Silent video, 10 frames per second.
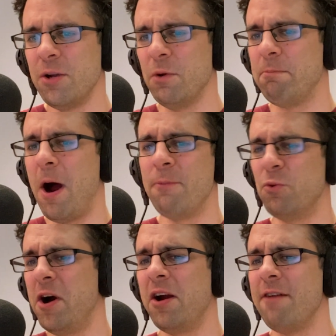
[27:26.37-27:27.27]
with barbed
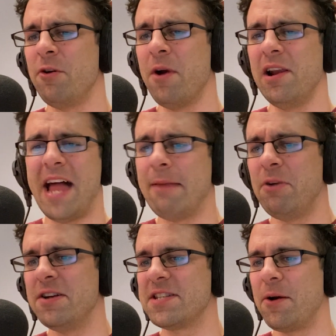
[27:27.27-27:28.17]
wire everywhere,
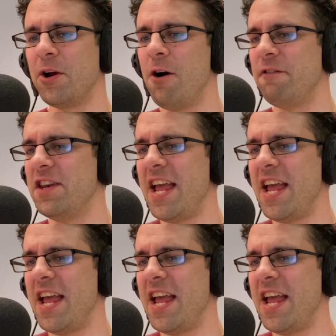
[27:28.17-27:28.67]
landmines going off and